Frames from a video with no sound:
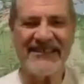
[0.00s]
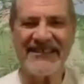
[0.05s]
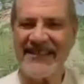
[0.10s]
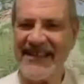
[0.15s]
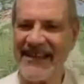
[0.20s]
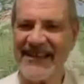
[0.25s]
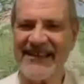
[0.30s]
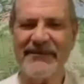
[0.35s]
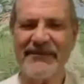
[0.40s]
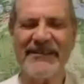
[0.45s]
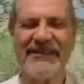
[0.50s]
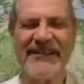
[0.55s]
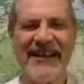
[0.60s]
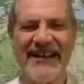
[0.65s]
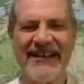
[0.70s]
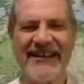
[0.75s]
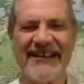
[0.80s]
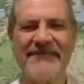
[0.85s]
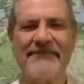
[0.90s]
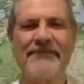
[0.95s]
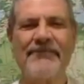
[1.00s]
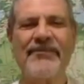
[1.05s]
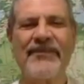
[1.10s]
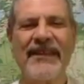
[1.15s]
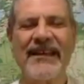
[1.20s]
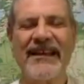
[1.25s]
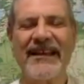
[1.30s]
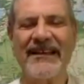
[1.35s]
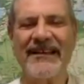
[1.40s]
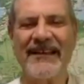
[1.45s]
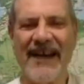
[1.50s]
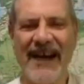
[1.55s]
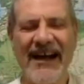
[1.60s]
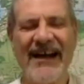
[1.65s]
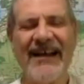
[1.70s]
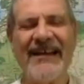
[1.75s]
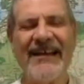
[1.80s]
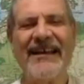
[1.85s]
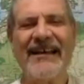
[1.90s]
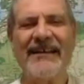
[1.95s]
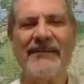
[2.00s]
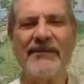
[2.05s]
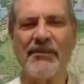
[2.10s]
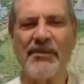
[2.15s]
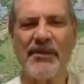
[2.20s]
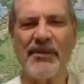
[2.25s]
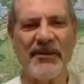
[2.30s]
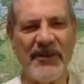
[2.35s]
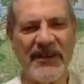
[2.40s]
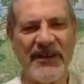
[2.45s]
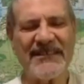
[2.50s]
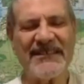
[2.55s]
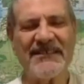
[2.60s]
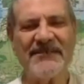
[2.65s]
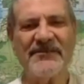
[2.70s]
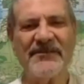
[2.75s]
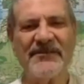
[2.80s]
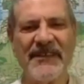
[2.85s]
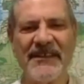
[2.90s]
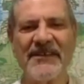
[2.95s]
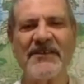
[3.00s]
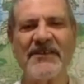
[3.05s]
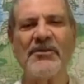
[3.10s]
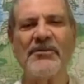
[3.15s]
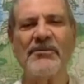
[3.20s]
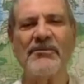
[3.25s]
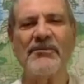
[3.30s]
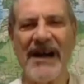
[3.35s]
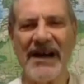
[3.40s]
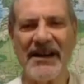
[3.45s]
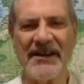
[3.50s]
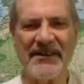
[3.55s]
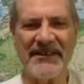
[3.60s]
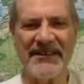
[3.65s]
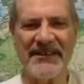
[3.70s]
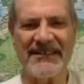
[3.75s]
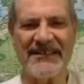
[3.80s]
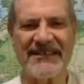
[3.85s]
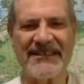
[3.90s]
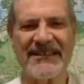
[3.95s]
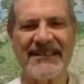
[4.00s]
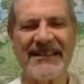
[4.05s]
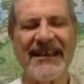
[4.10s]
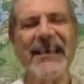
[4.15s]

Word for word: This is Gabe Ignetti. And I am the progressive eco modernist.